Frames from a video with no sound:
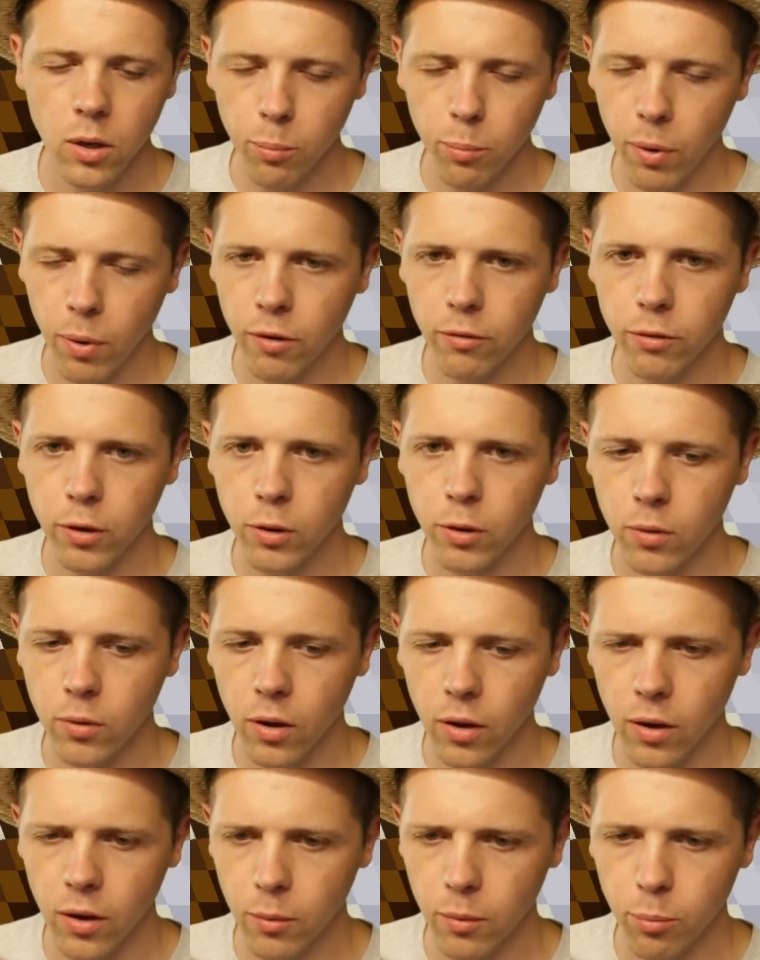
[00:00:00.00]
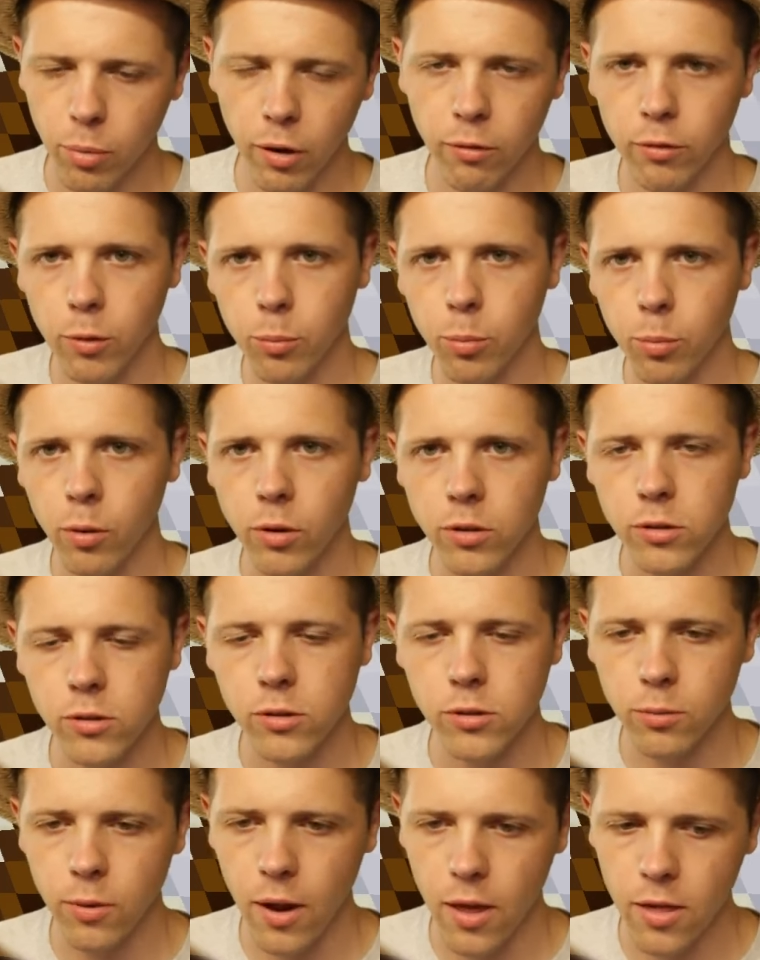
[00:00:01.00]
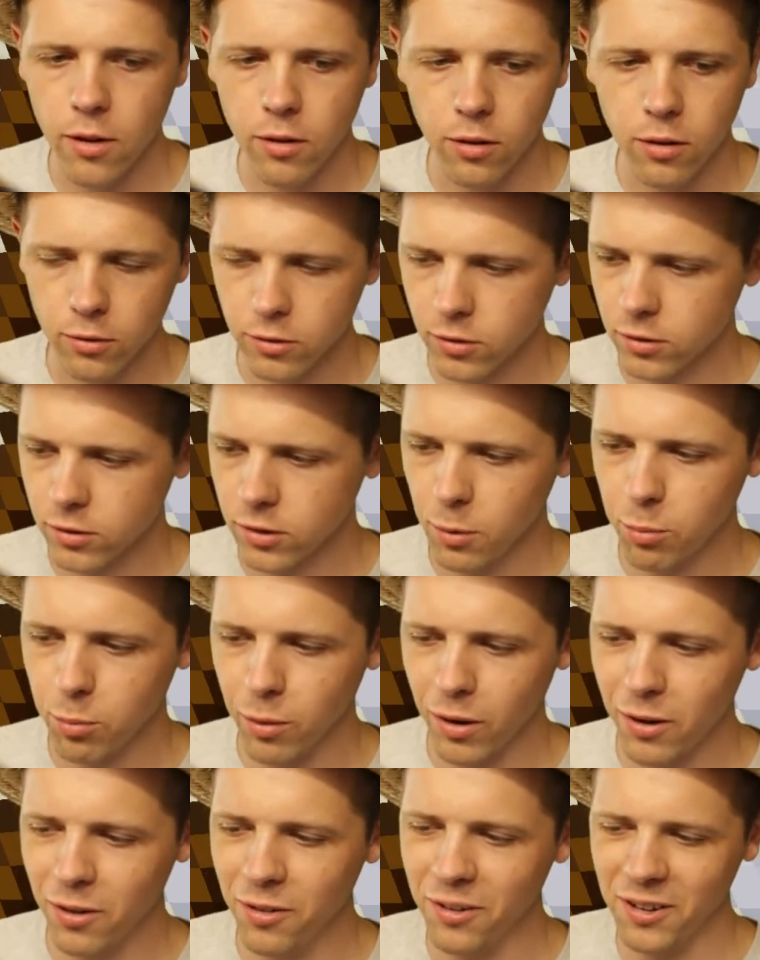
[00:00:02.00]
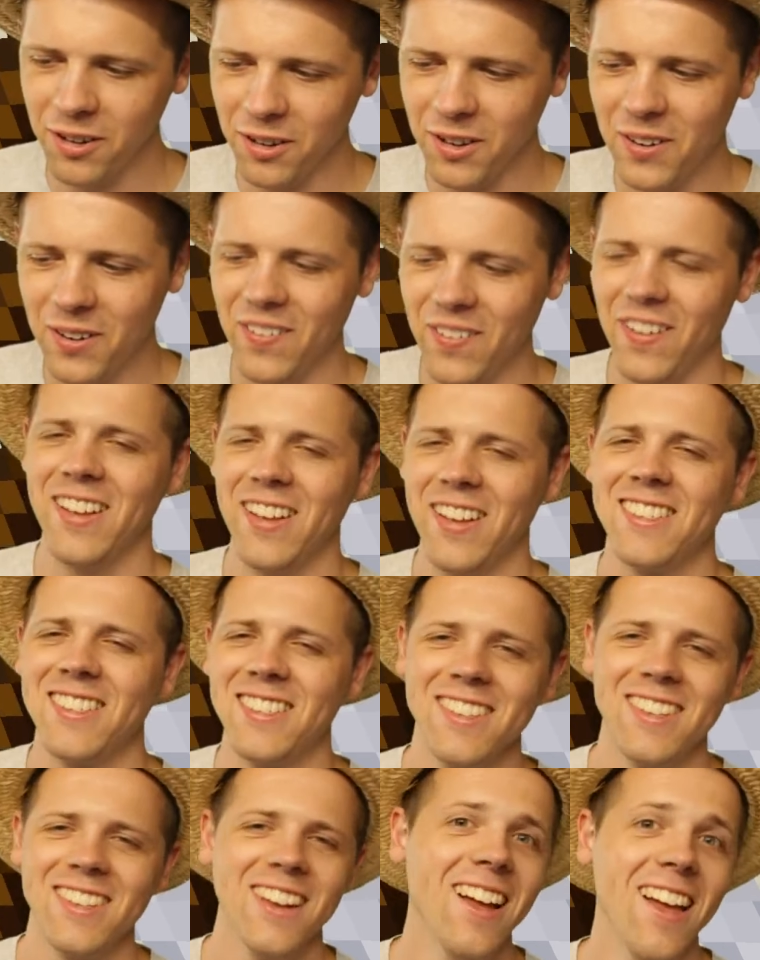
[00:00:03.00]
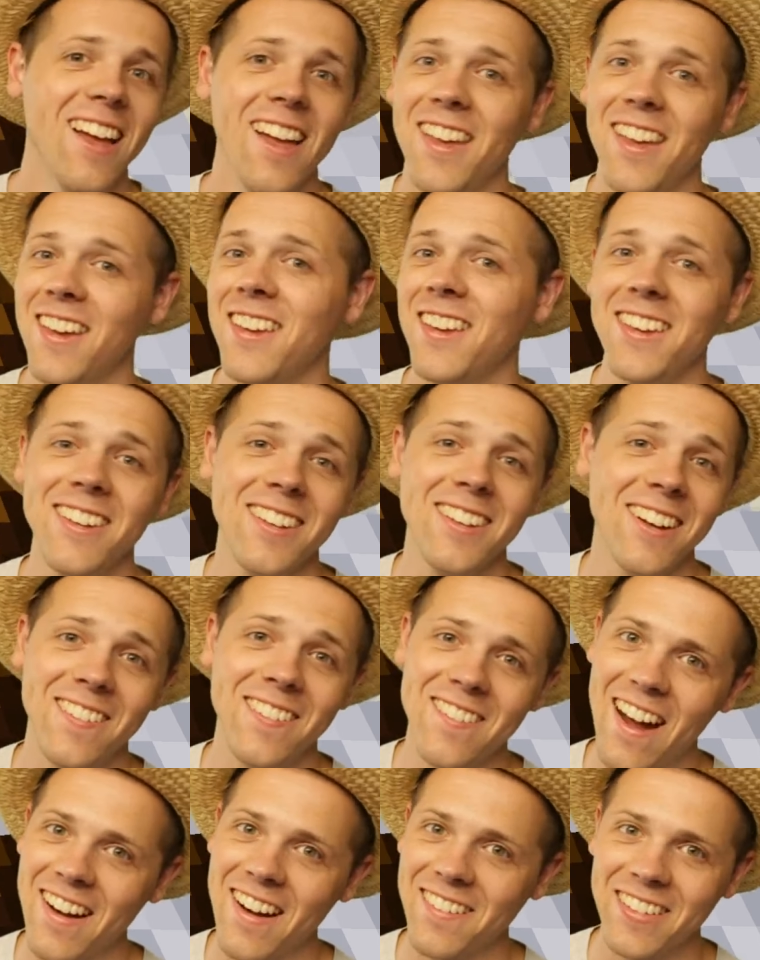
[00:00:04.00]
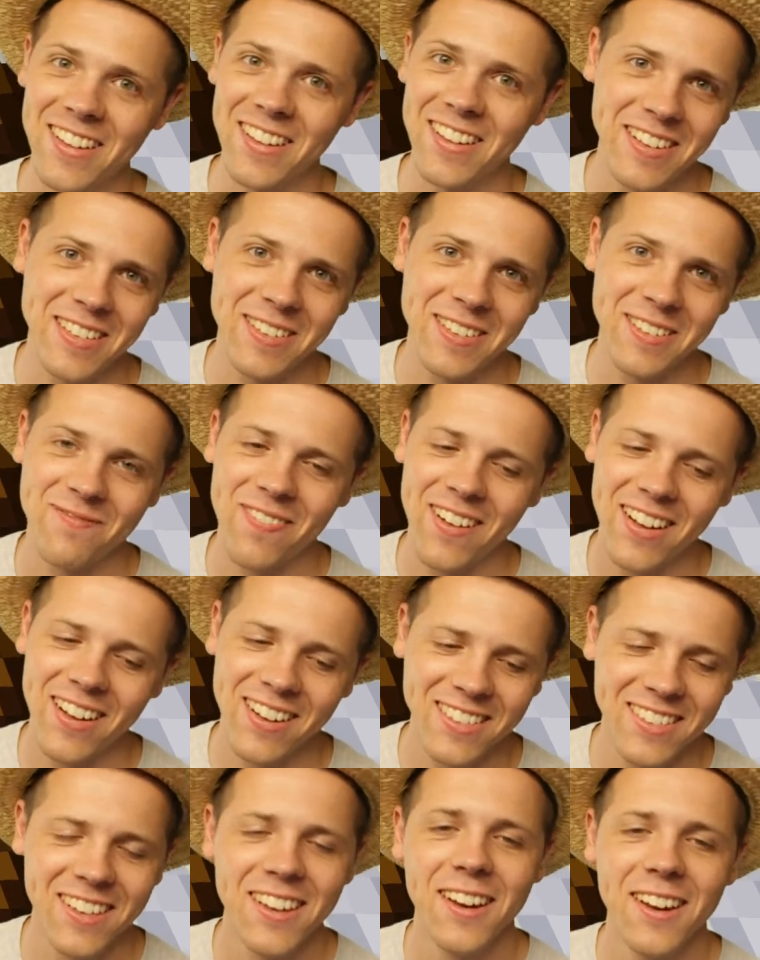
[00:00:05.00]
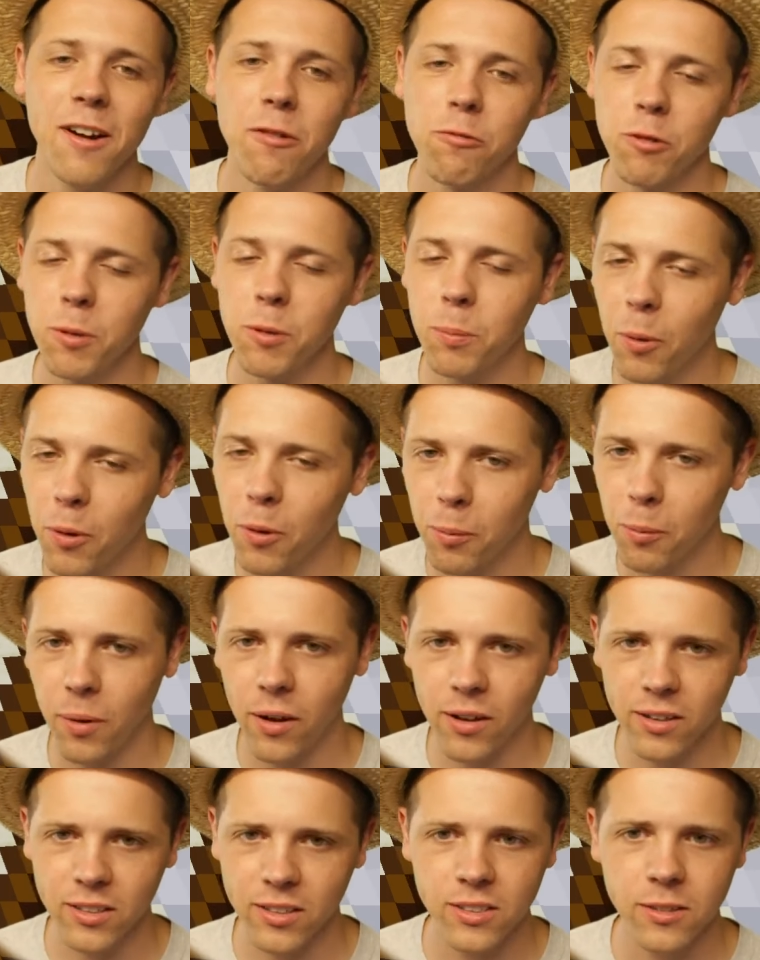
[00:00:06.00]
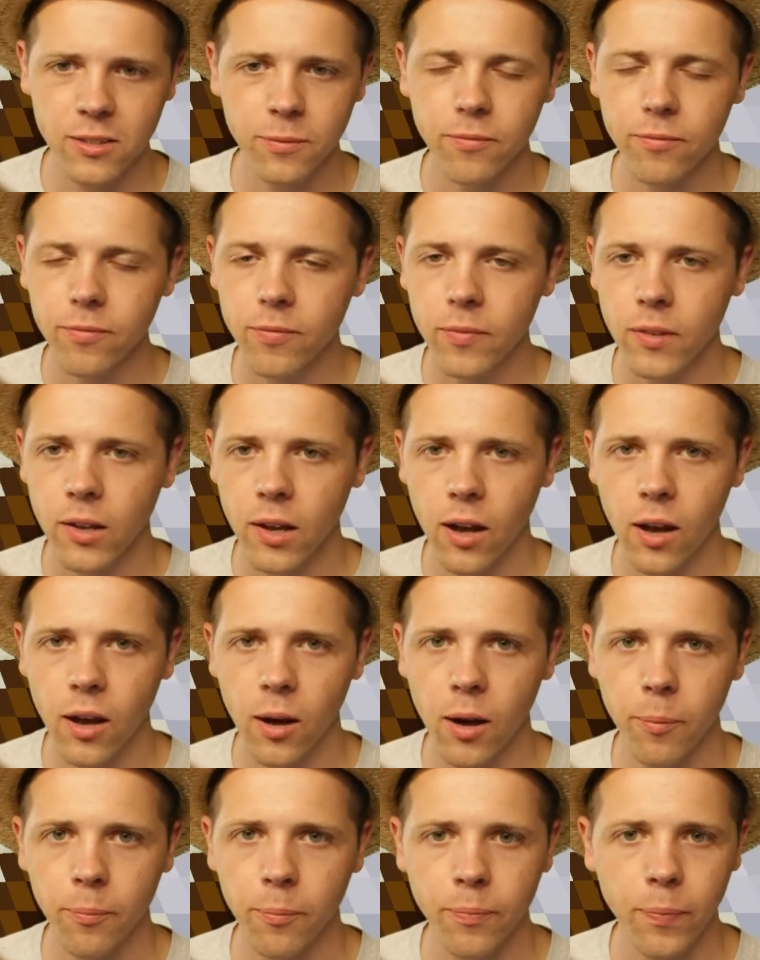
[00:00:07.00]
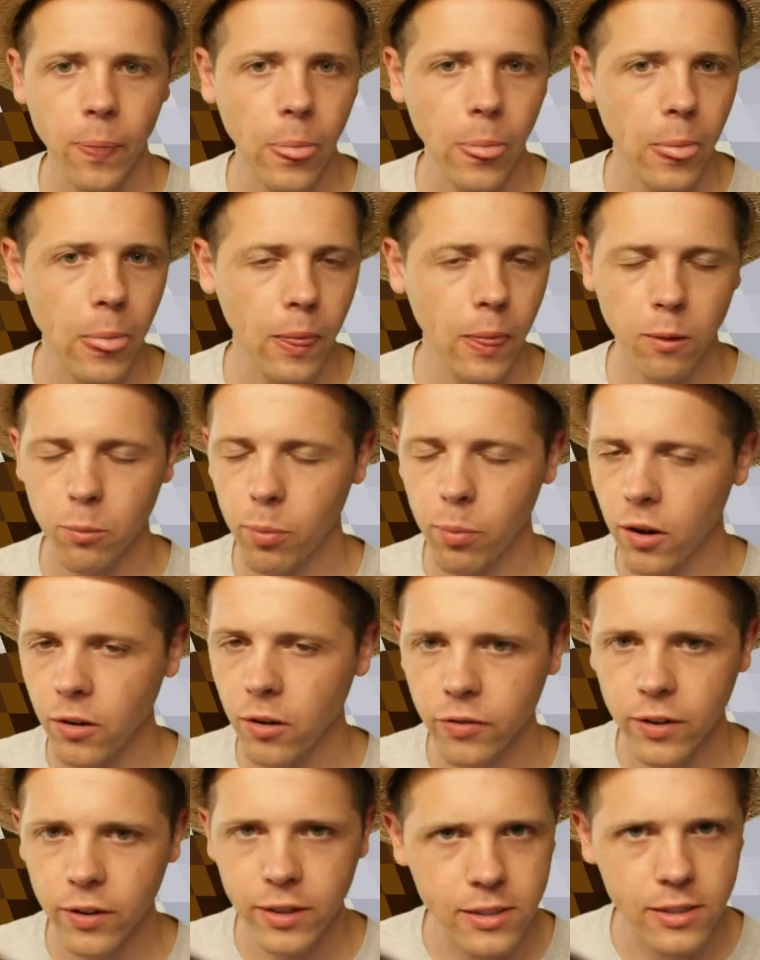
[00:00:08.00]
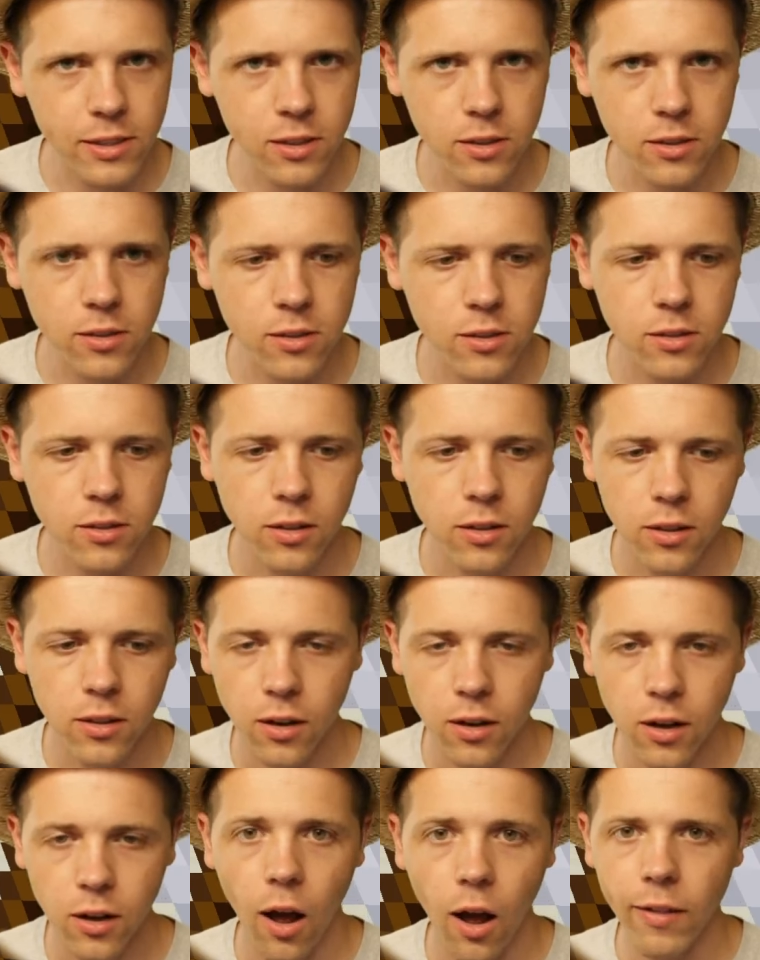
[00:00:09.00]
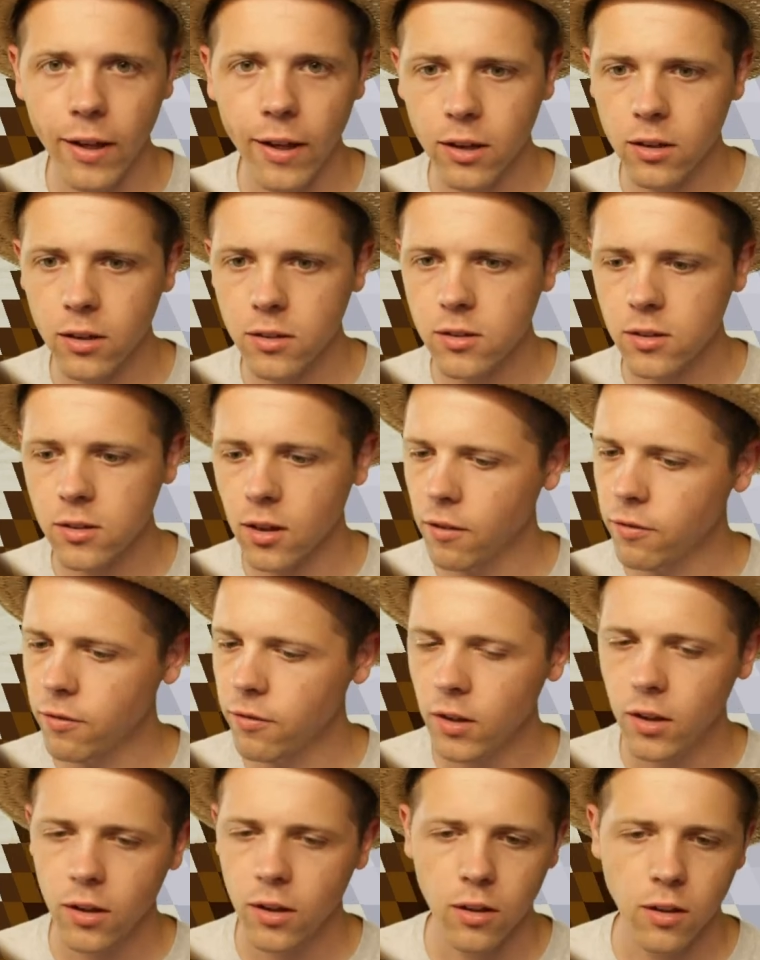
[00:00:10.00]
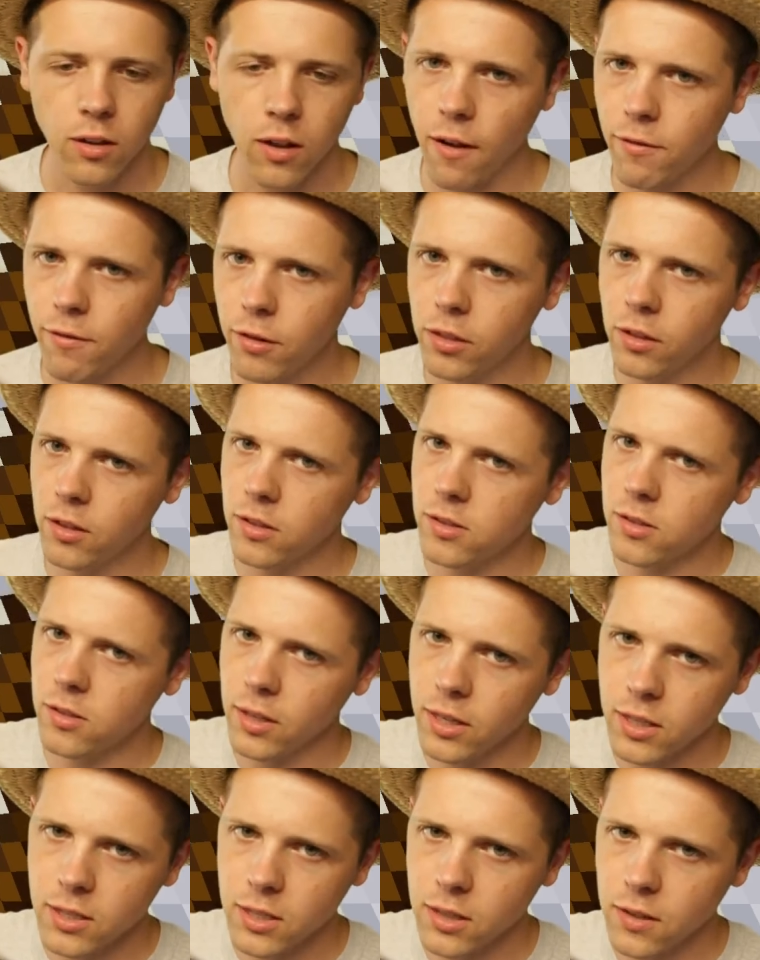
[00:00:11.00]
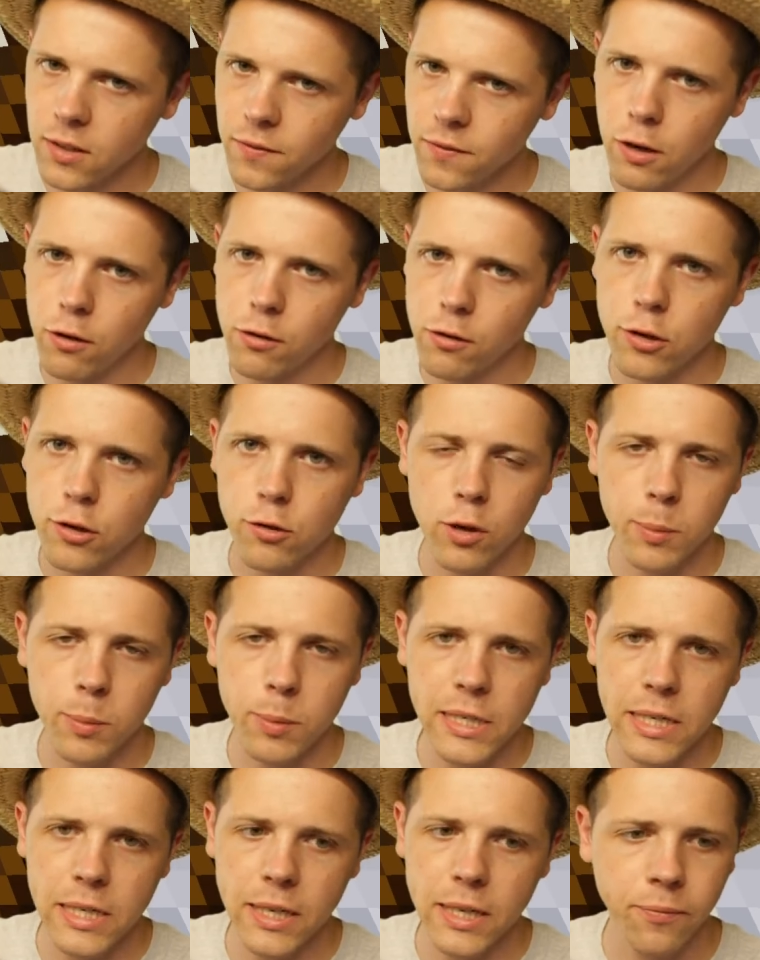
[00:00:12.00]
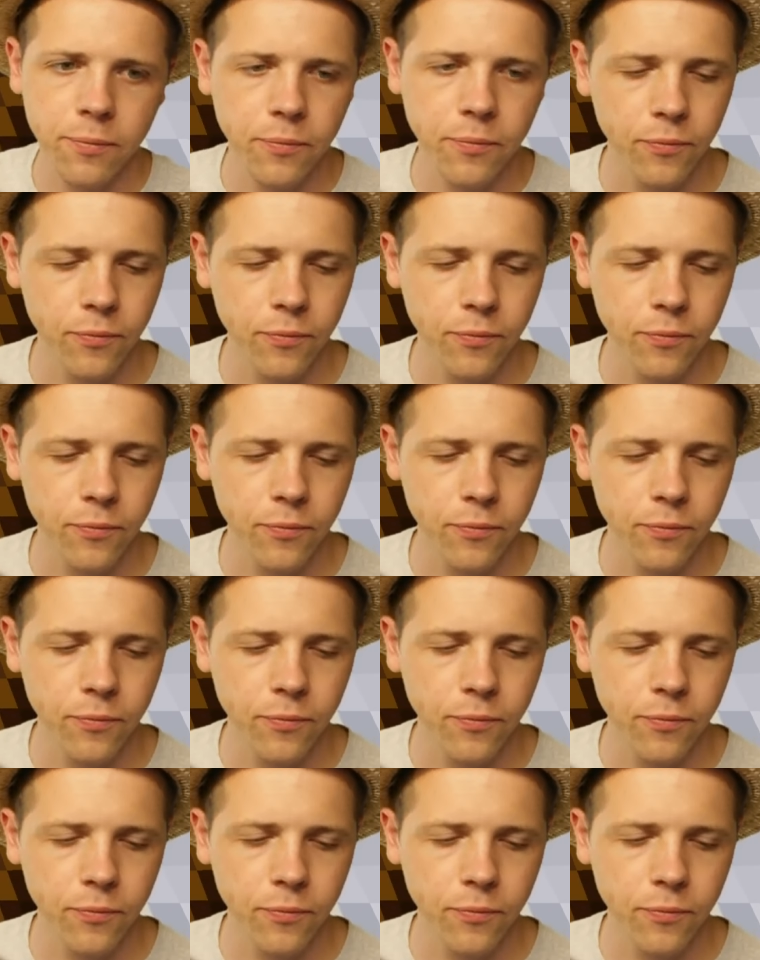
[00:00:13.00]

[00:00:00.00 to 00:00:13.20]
Bug reports, rather. I'm going to say bug requests. You don't want to request bugs. Report bugs, bug fixes, all that good stuff. Everything's linked in the video description.